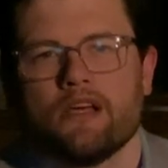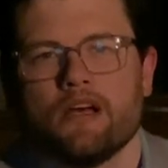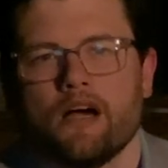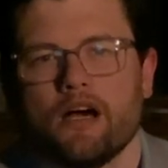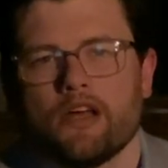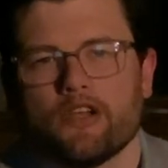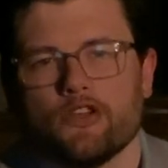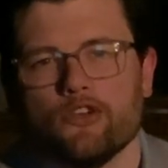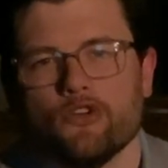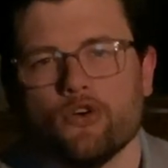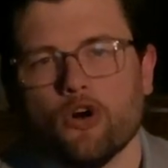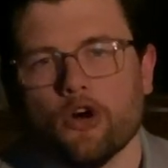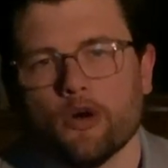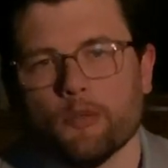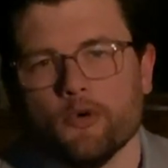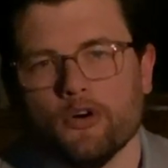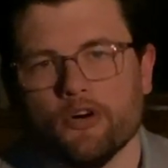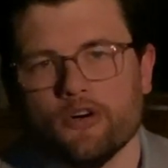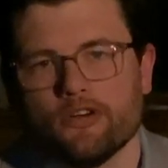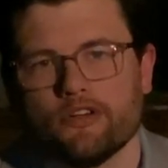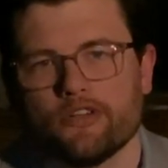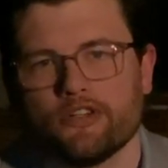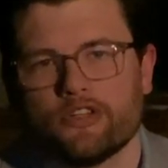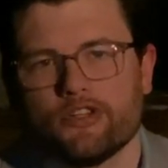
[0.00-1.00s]
On a
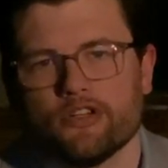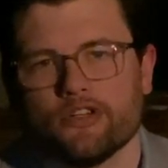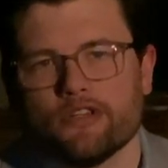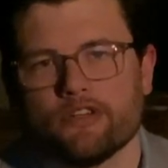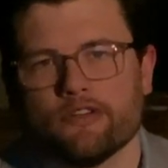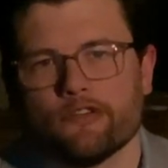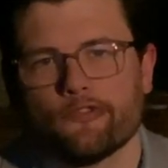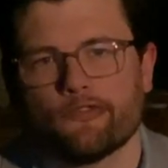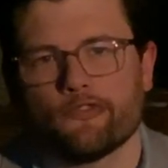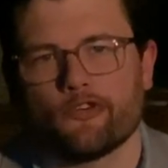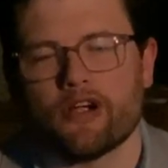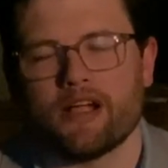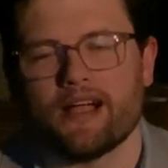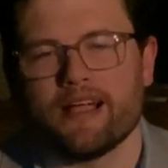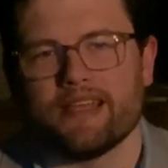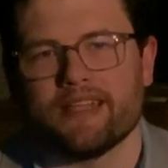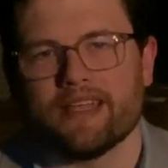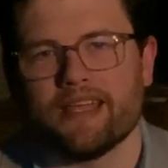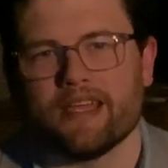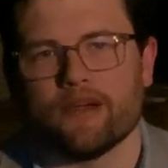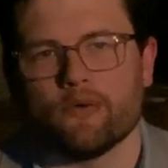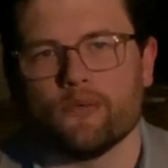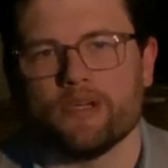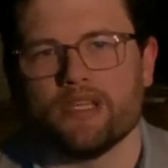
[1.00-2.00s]
normal Good
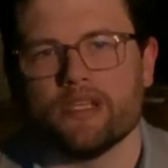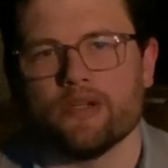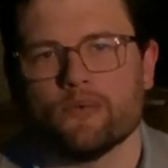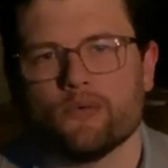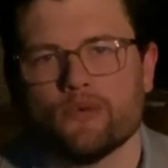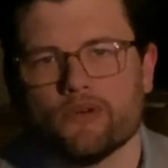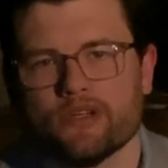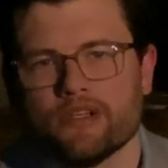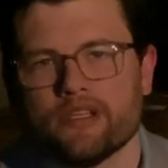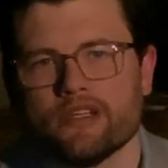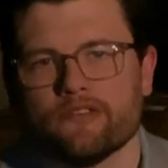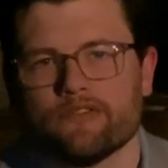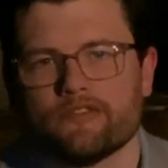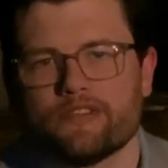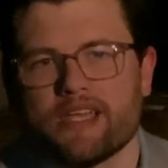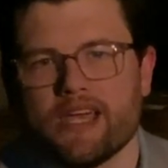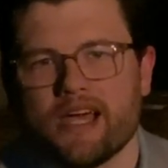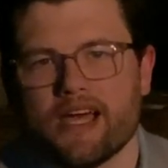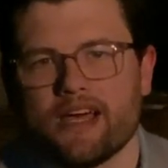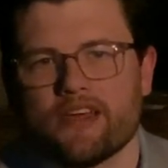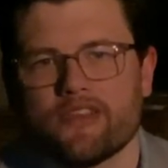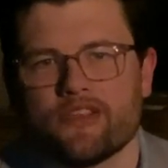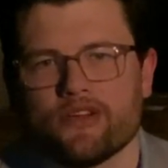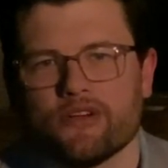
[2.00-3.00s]
Friday, we would have
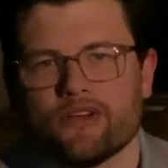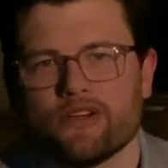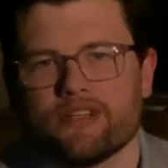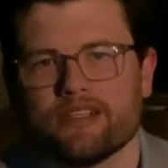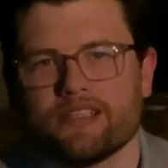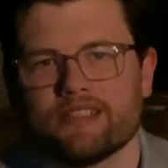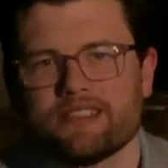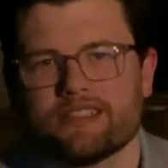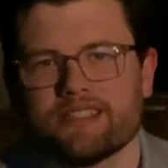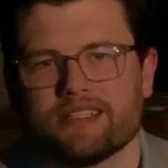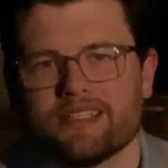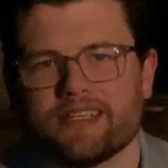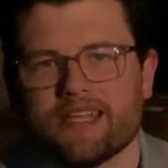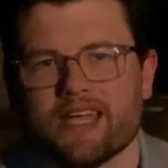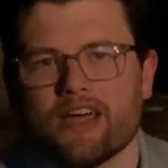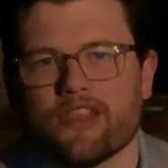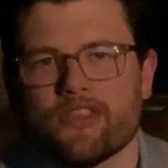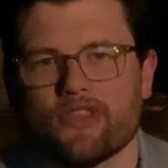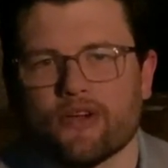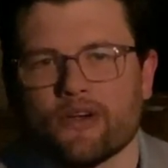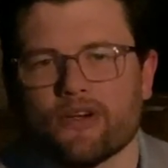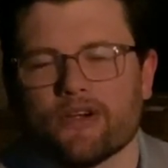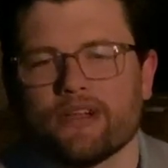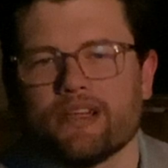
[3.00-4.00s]
gathered
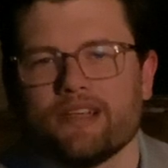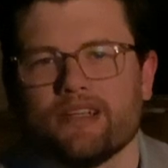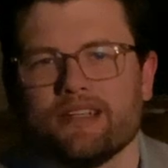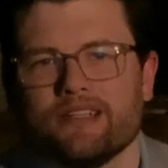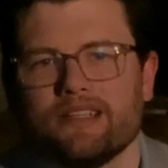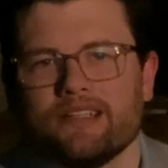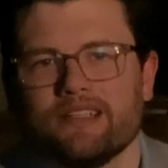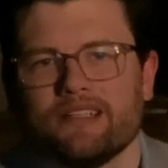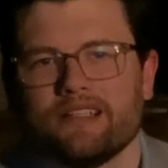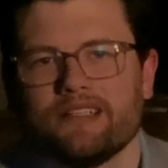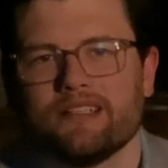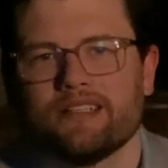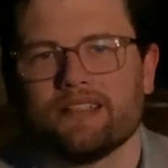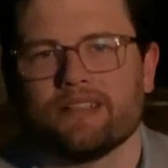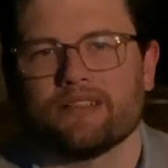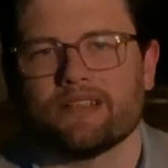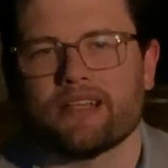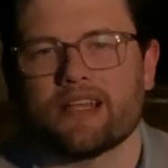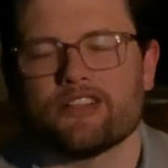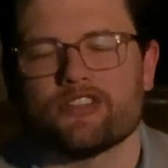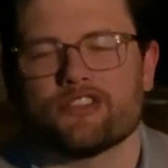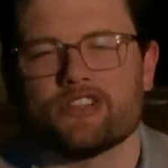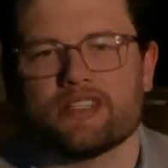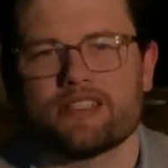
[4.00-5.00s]
together
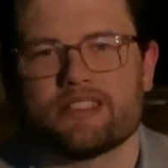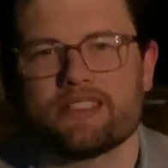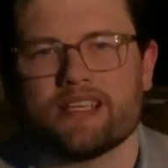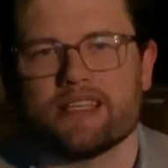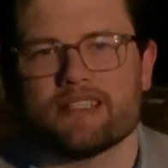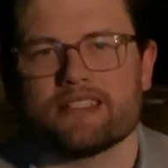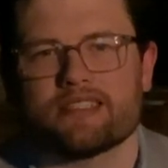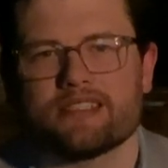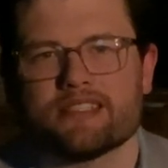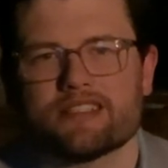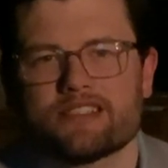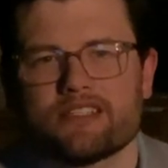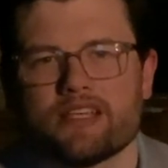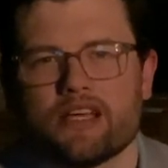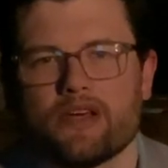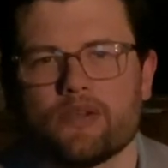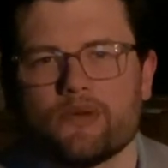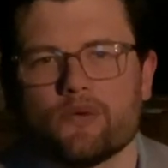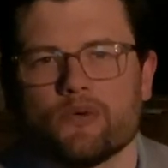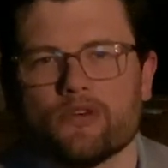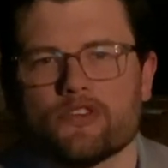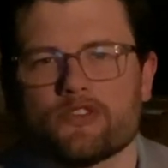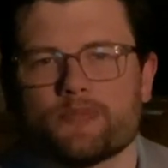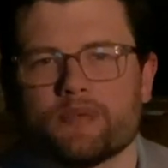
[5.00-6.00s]
just as the
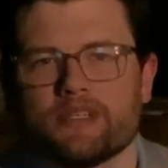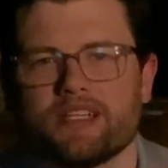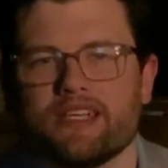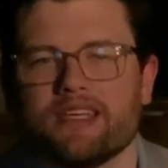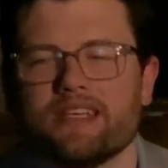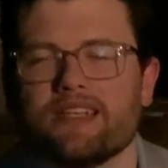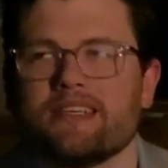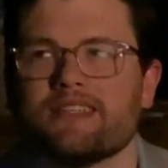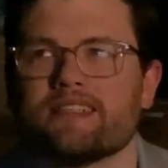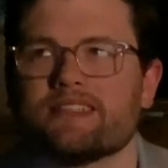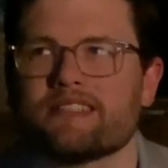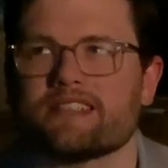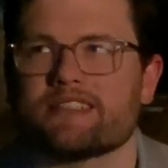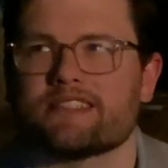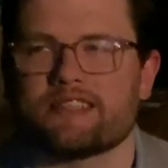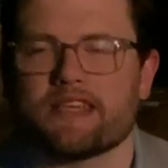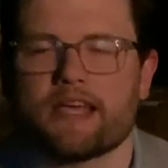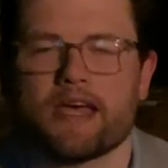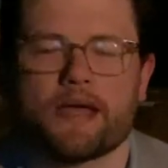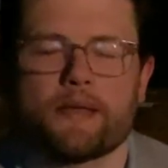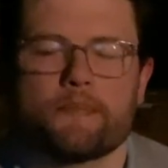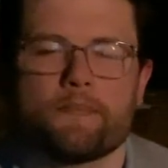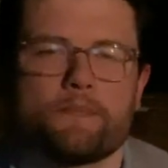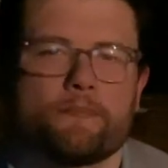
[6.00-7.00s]
sun was beginning to
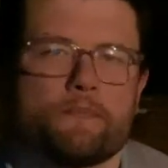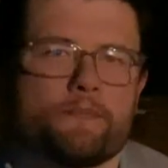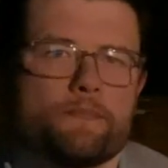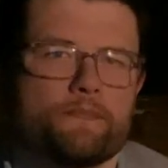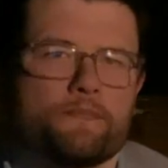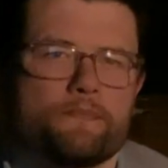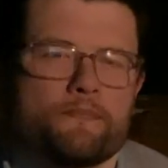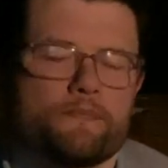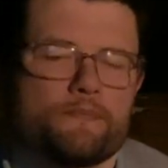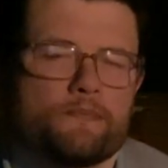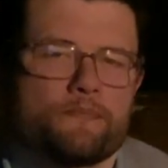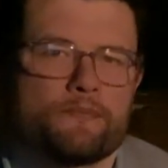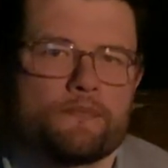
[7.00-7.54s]
set.